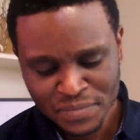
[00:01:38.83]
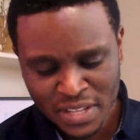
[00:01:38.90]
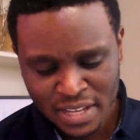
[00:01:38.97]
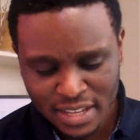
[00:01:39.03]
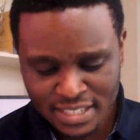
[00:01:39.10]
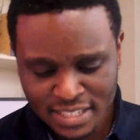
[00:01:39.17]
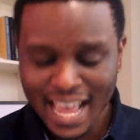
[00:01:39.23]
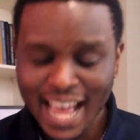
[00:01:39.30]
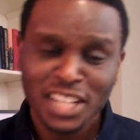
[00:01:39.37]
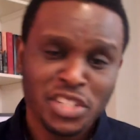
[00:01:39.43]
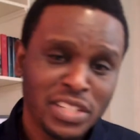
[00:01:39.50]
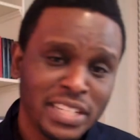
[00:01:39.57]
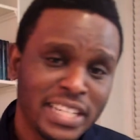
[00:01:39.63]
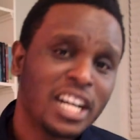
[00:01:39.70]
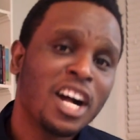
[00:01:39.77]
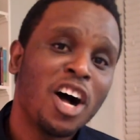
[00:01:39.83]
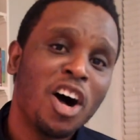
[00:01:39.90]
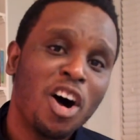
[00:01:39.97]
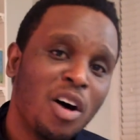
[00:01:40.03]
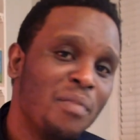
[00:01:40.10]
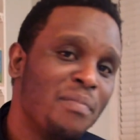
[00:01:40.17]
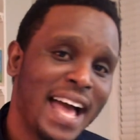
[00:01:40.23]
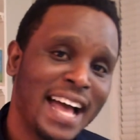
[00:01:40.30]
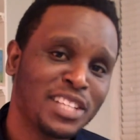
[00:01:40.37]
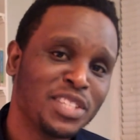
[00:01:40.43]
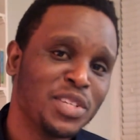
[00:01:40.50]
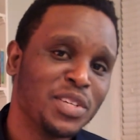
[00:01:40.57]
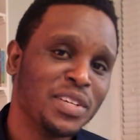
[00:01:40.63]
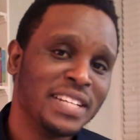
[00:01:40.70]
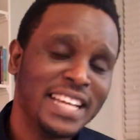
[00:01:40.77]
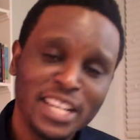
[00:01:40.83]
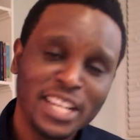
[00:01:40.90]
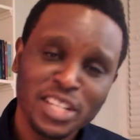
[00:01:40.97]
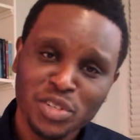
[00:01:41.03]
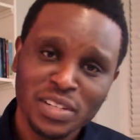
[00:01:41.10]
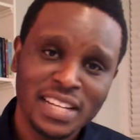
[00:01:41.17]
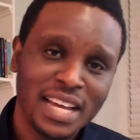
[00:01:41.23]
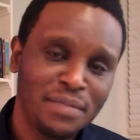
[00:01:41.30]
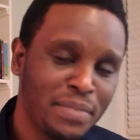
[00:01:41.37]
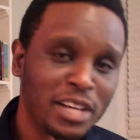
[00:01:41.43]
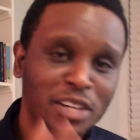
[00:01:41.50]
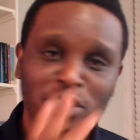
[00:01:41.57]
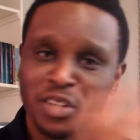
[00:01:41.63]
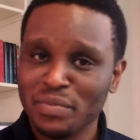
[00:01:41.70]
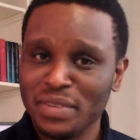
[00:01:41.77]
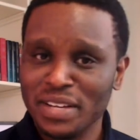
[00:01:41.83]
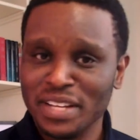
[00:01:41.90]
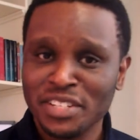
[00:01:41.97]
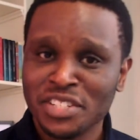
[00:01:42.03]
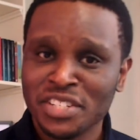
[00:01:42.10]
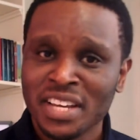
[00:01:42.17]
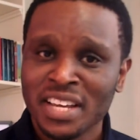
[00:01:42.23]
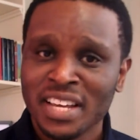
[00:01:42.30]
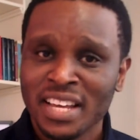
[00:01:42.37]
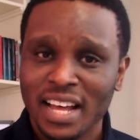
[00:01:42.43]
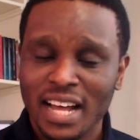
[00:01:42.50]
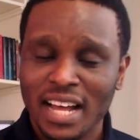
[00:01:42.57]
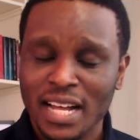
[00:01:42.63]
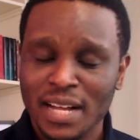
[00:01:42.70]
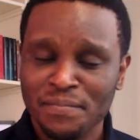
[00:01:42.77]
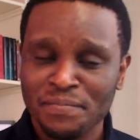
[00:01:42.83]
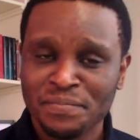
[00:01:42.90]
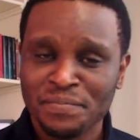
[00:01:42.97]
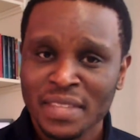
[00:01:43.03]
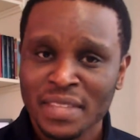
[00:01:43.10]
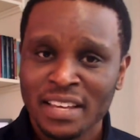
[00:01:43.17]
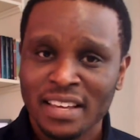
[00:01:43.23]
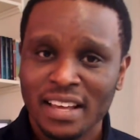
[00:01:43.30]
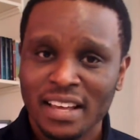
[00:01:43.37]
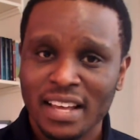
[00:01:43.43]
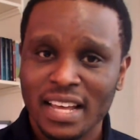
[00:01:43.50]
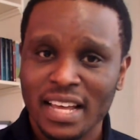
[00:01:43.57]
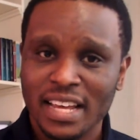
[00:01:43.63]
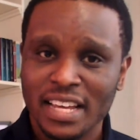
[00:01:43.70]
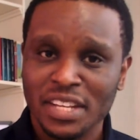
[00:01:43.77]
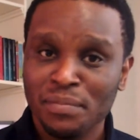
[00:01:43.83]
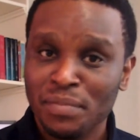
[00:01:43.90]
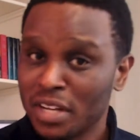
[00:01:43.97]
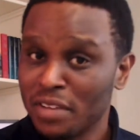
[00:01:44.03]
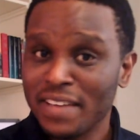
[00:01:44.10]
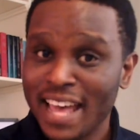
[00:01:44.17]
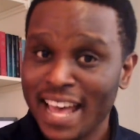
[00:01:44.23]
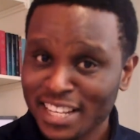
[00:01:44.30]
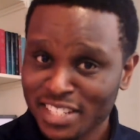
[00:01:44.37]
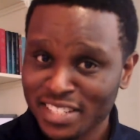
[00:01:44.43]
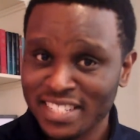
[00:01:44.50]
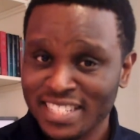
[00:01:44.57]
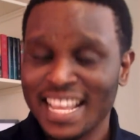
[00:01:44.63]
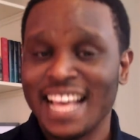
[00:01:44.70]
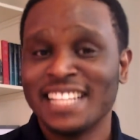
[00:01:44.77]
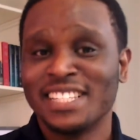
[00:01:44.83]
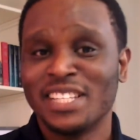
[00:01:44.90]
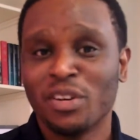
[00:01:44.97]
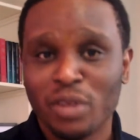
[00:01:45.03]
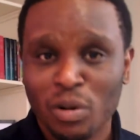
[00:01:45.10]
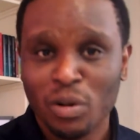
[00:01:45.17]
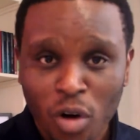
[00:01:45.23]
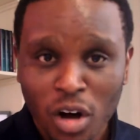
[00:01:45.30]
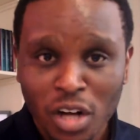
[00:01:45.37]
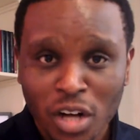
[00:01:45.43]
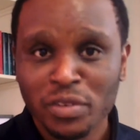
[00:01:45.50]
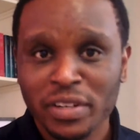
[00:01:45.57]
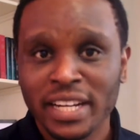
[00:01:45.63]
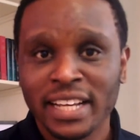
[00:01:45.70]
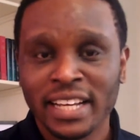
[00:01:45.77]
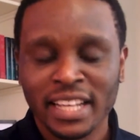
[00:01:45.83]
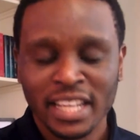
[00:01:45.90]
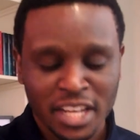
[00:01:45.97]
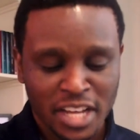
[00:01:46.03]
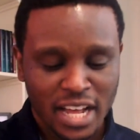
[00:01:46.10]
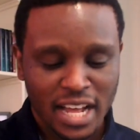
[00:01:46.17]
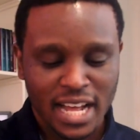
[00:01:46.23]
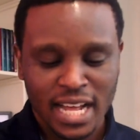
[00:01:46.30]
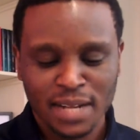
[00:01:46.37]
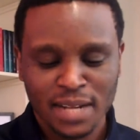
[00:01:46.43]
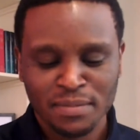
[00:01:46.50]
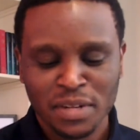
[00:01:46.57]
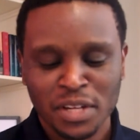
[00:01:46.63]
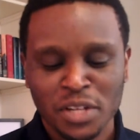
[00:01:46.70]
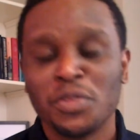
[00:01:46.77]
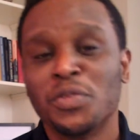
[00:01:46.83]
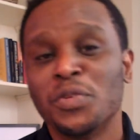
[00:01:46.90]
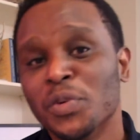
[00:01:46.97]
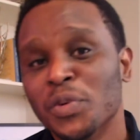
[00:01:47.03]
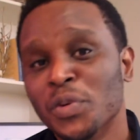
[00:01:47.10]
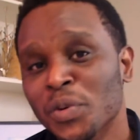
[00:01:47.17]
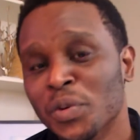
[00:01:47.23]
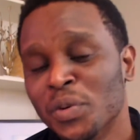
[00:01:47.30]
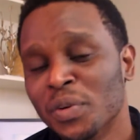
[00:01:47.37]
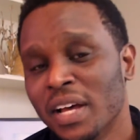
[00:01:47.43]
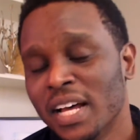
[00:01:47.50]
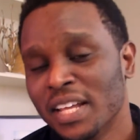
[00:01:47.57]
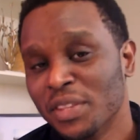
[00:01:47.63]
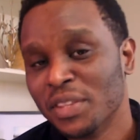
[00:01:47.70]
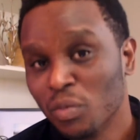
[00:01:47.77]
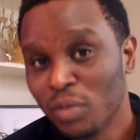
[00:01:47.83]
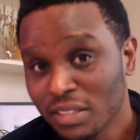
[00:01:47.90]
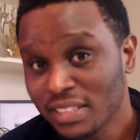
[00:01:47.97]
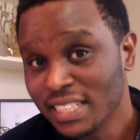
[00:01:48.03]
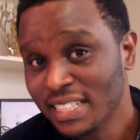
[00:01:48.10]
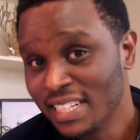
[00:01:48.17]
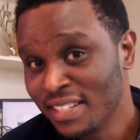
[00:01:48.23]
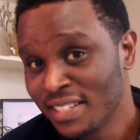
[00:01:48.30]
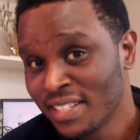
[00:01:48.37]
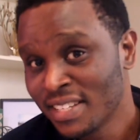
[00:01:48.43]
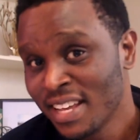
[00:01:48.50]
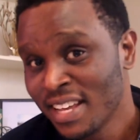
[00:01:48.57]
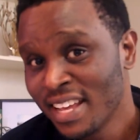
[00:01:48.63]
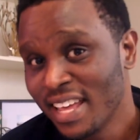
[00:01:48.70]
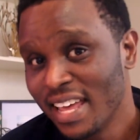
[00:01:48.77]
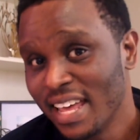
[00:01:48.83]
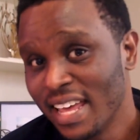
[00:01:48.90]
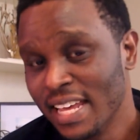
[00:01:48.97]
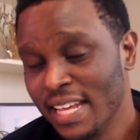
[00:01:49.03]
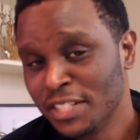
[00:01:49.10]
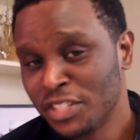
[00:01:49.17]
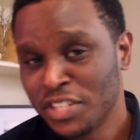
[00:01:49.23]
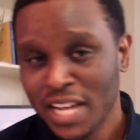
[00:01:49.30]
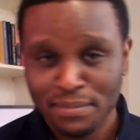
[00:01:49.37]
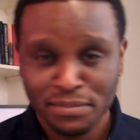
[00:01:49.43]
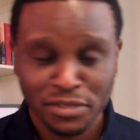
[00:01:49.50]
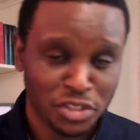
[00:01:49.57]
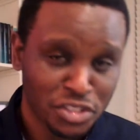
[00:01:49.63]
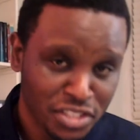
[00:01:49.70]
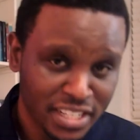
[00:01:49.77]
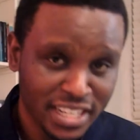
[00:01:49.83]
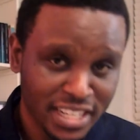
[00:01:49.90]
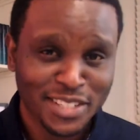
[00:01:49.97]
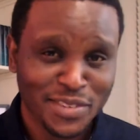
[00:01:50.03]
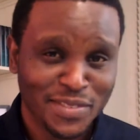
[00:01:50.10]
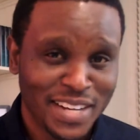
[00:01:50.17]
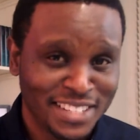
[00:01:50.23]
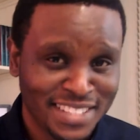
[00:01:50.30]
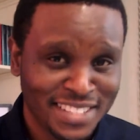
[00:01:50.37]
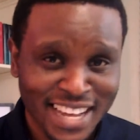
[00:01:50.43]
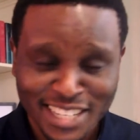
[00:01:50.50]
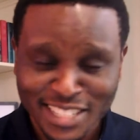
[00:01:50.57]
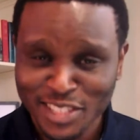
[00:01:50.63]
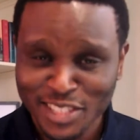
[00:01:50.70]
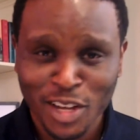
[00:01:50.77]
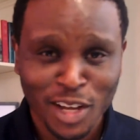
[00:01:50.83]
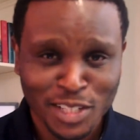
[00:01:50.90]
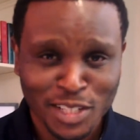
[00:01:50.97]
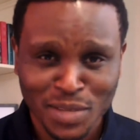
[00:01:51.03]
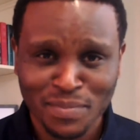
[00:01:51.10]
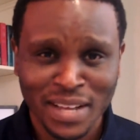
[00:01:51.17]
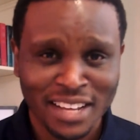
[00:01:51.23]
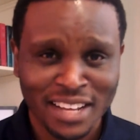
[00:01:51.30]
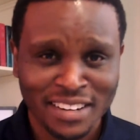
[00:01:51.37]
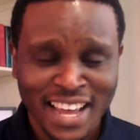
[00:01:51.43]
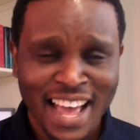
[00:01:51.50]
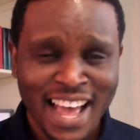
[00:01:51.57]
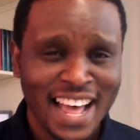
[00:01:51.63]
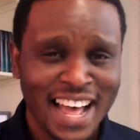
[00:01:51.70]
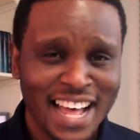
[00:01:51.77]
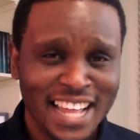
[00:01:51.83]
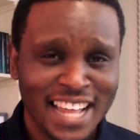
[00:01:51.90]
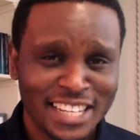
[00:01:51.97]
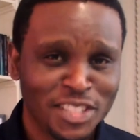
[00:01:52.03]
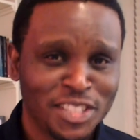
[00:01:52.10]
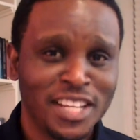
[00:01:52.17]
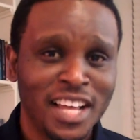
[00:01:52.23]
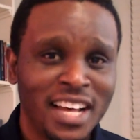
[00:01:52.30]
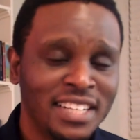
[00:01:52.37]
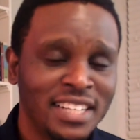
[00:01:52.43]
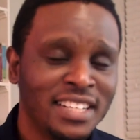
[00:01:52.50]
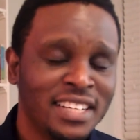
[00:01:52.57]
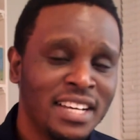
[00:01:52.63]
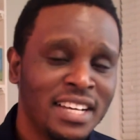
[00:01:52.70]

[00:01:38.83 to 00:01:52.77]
is actually a callback to an Israelite pilgrimage in the book of Exodus as they were wandering through the wilderness. In chapter 6 of our text, it talks about the sun